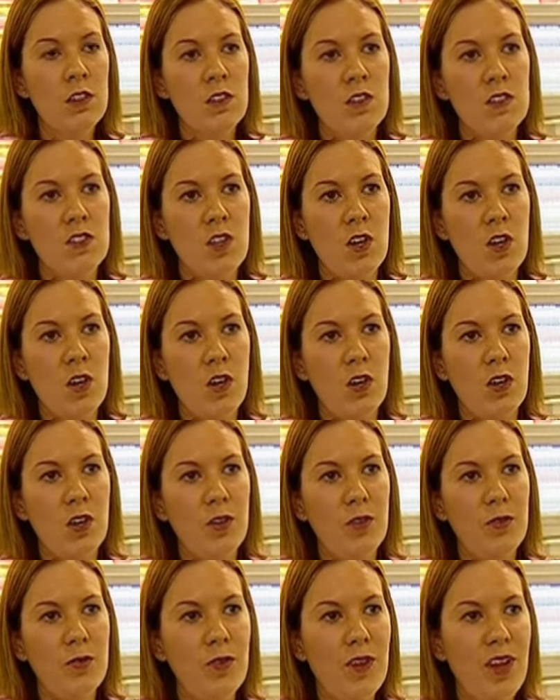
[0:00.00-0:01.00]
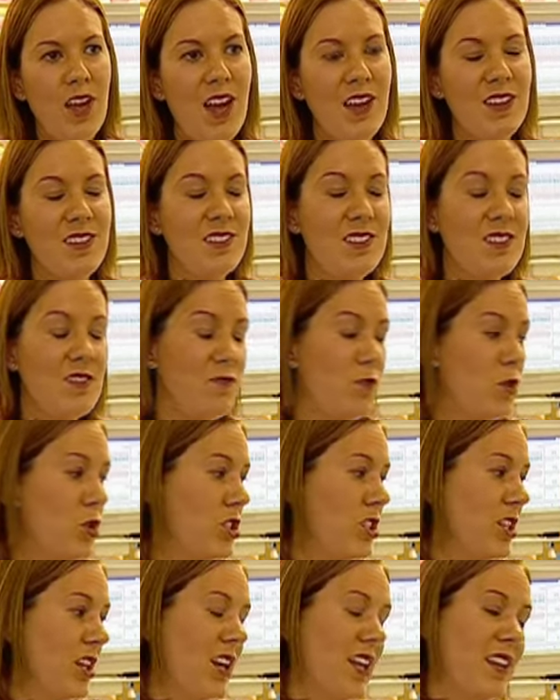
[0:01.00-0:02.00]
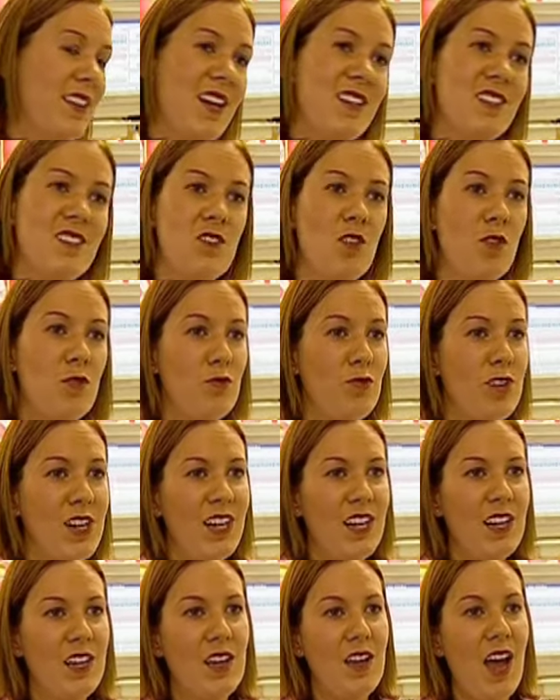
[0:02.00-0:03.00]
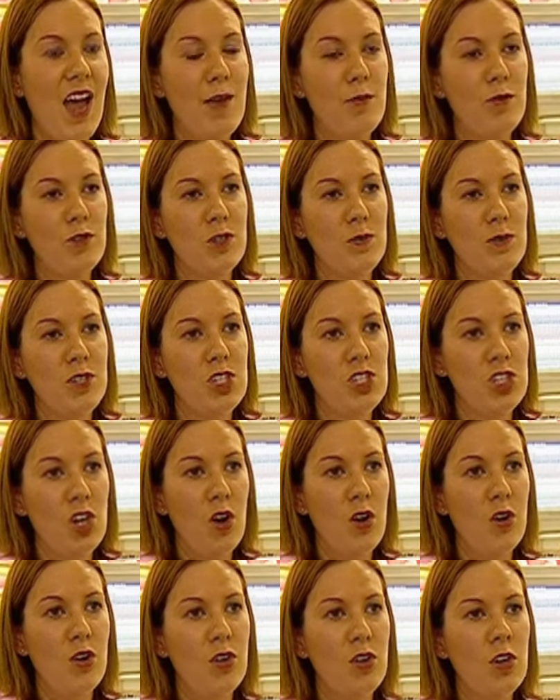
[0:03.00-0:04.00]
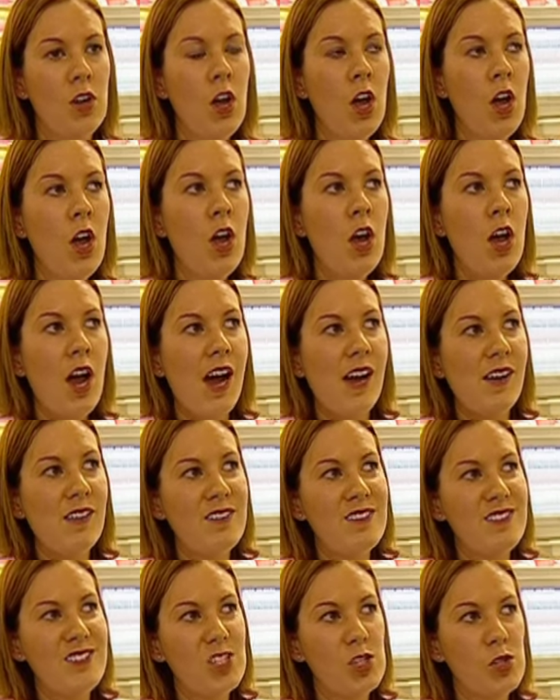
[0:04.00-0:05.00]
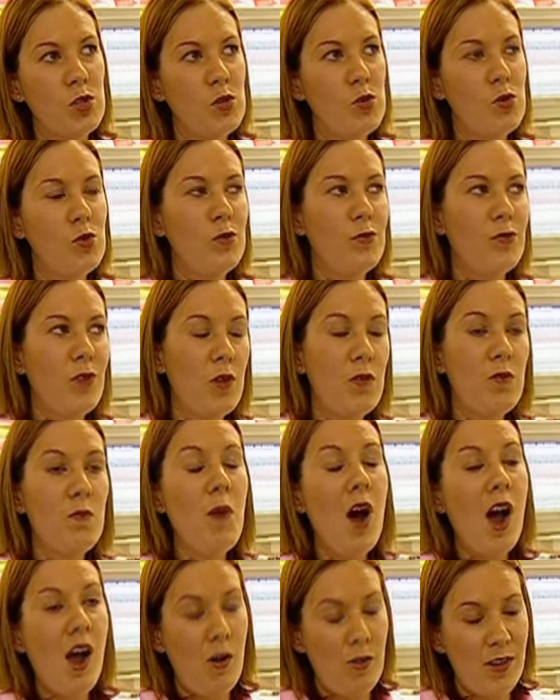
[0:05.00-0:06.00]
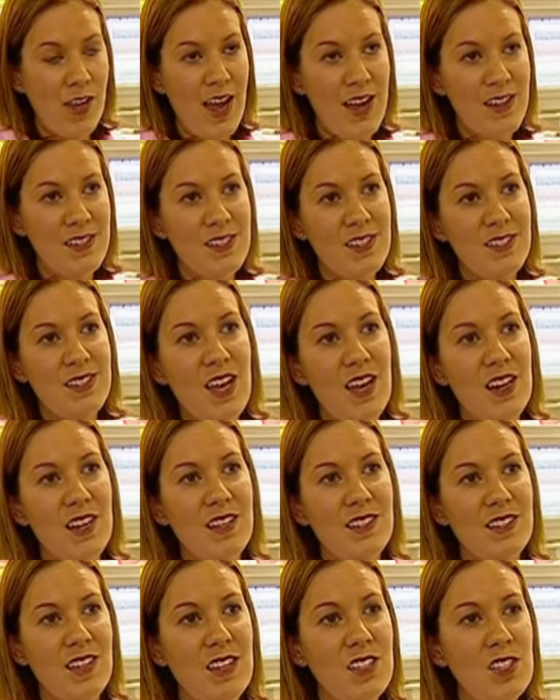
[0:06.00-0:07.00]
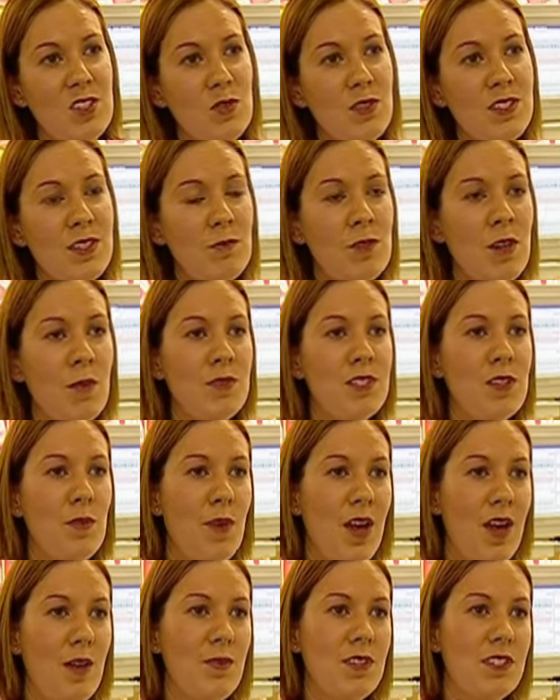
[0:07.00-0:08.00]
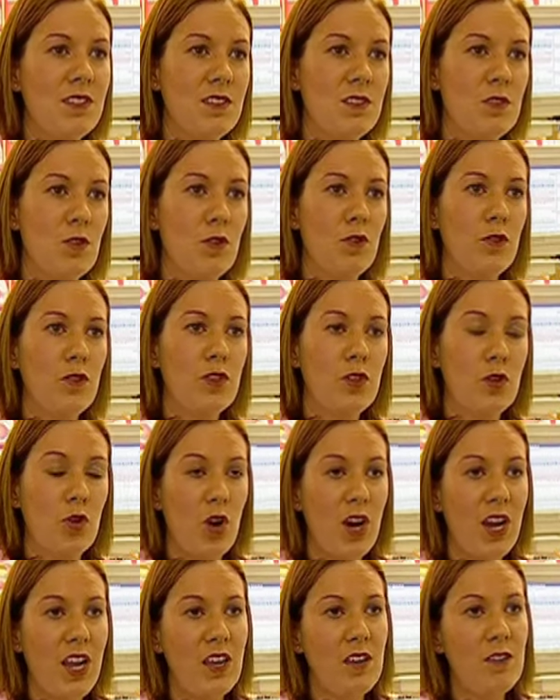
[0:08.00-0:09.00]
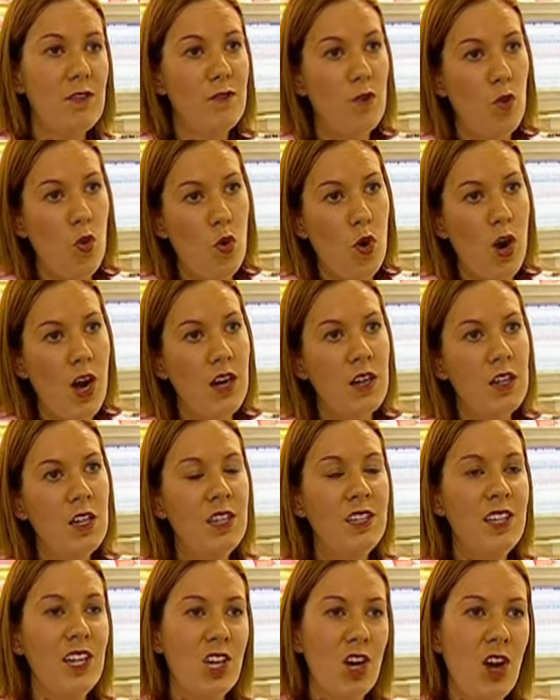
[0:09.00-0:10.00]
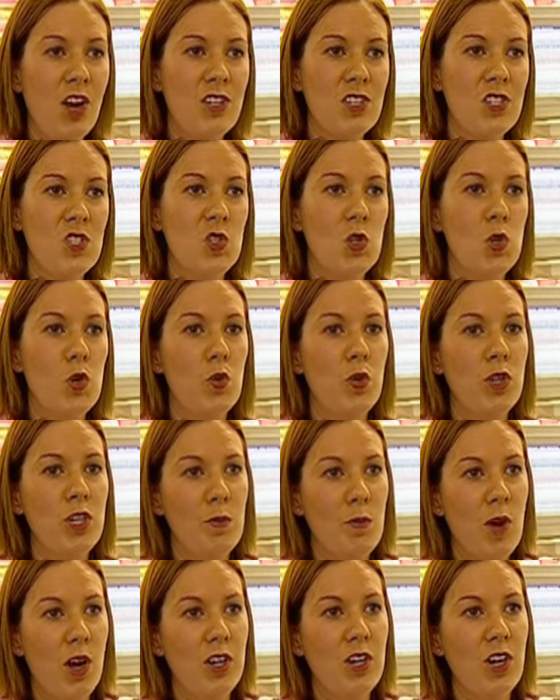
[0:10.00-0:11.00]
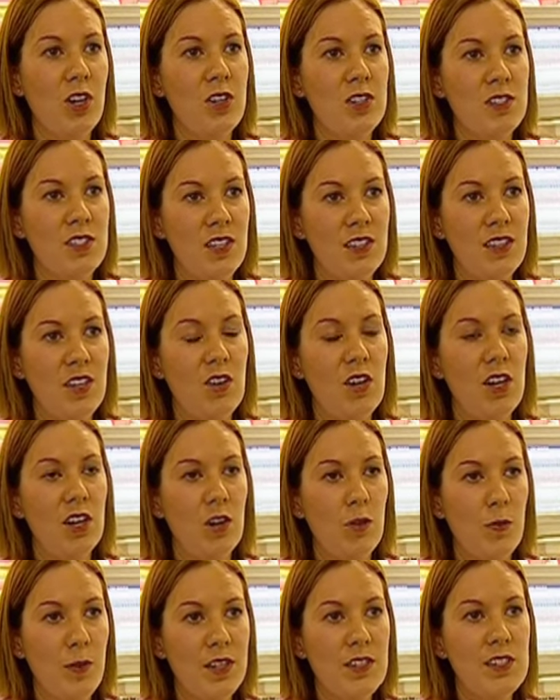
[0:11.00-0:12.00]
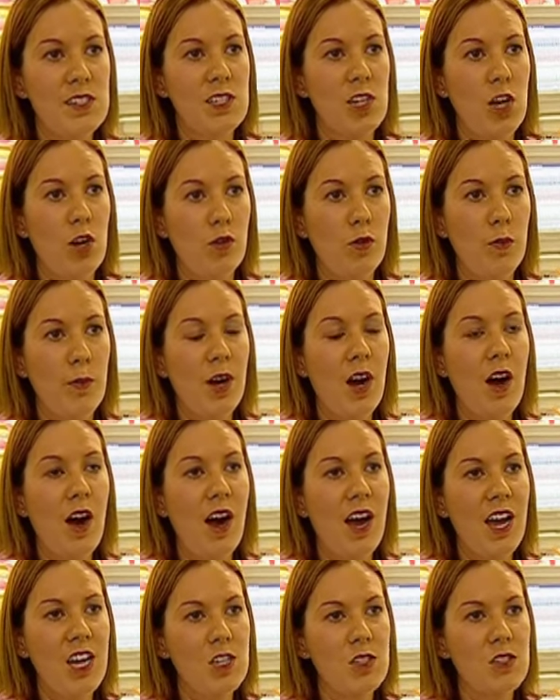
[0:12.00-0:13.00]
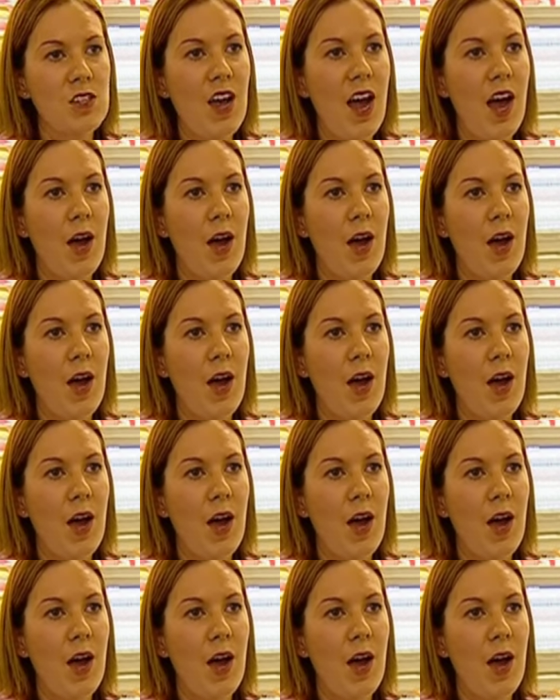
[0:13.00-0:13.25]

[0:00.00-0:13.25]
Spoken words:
So, unfortunately, that's not really able to be shown until mild cases, that is, until sometimes the babies are sort of 3, 4. They're going to school and you might notice that they're a little bit slower behind.